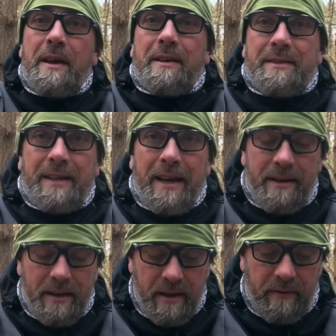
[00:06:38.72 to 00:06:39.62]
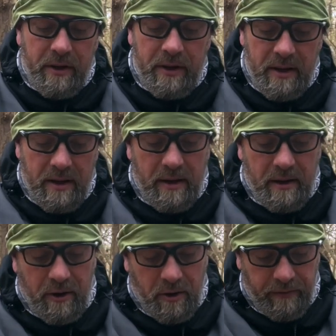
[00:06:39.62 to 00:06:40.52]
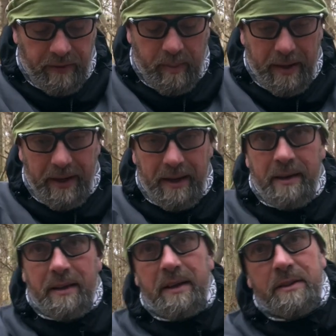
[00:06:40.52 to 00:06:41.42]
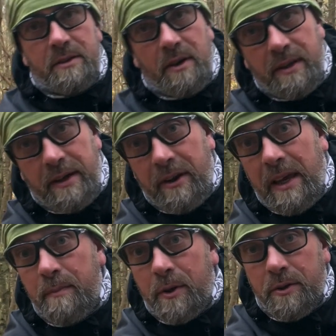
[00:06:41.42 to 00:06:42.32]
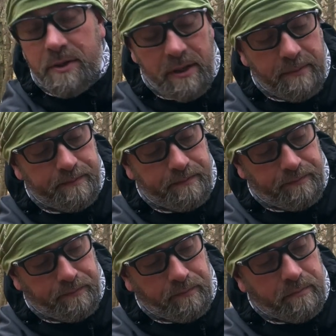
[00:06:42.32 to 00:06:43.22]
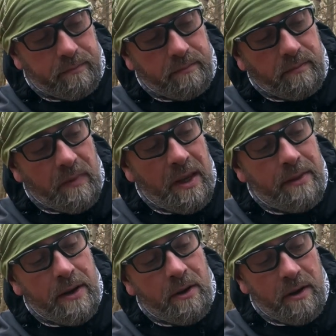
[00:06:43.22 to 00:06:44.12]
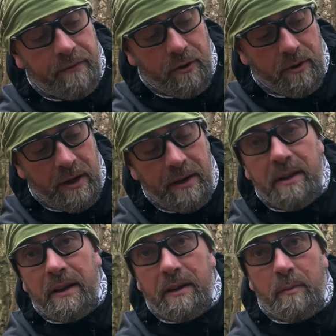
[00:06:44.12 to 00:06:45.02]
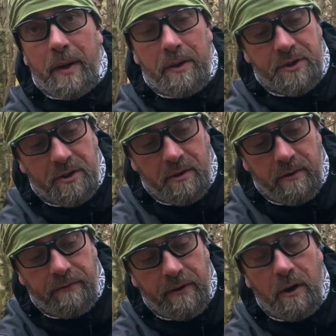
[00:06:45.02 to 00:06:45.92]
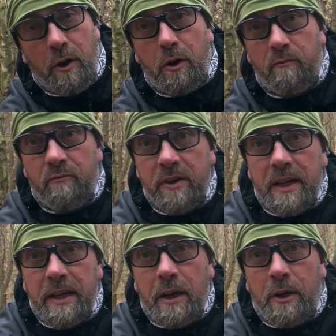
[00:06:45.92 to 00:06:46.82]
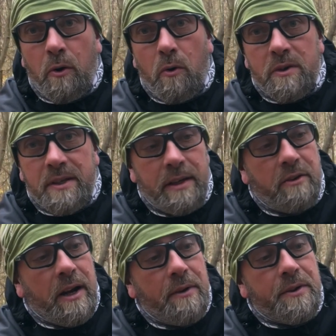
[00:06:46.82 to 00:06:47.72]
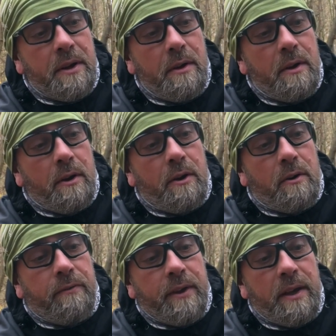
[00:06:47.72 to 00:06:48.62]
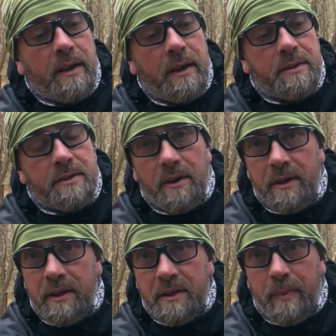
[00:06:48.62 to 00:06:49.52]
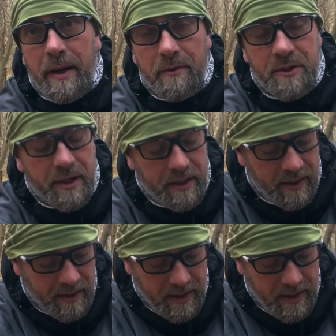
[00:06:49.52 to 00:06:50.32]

Scandinavian uh, coffee bag. And then inside there I keep my kuksa, and then I've got another little pouch of uh, really coarsely ground coffee inside of this pouch here.